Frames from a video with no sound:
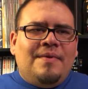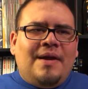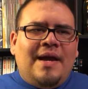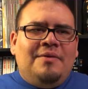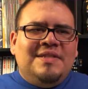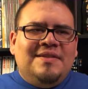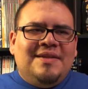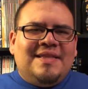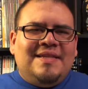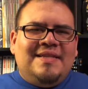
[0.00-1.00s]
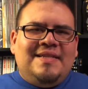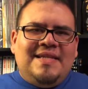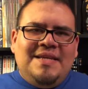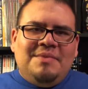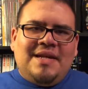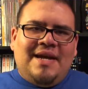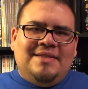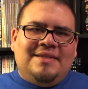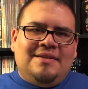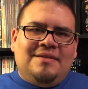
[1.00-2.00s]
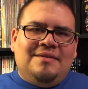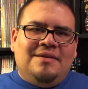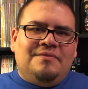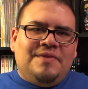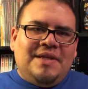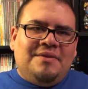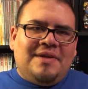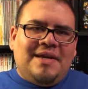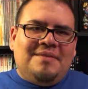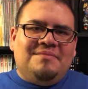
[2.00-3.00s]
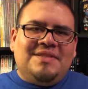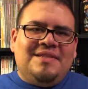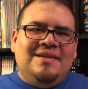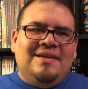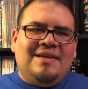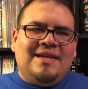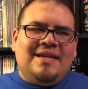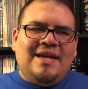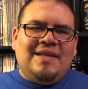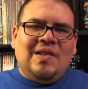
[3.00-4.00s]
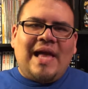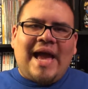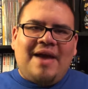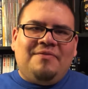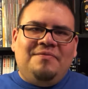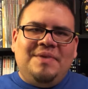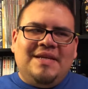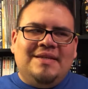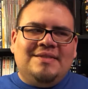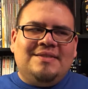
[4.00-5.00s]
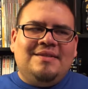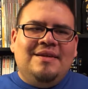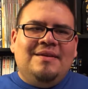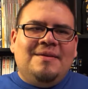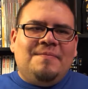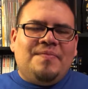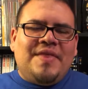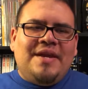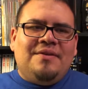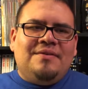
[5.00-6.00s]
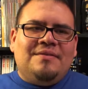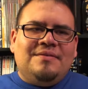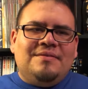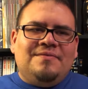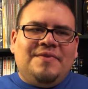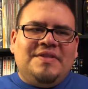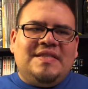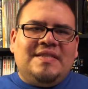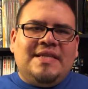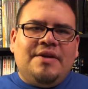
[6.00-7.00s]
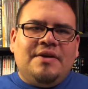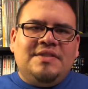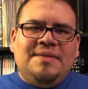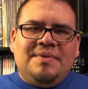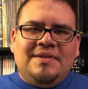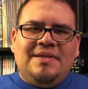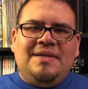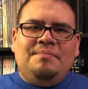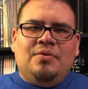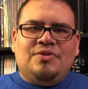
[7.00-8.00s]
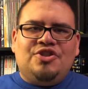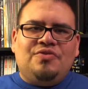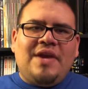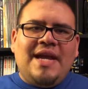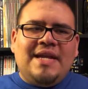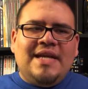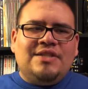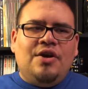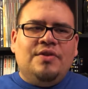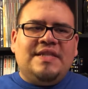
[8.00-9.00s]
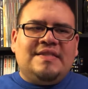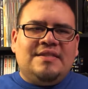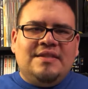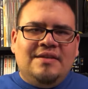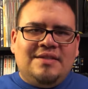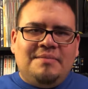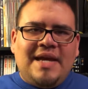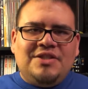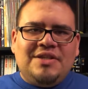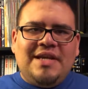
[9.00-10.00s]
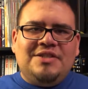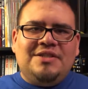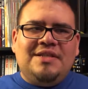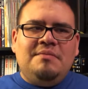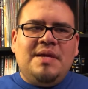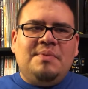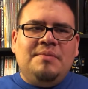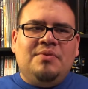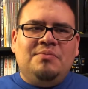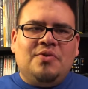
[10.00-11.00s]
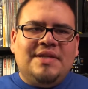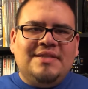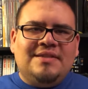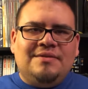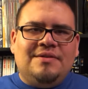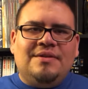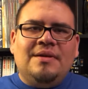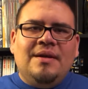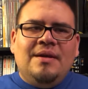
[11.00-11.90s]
I always look at the demonizing of video games and kind of laugh because they're very stereotypically portrayed as, oh, they stunt imagination, they make people more insular.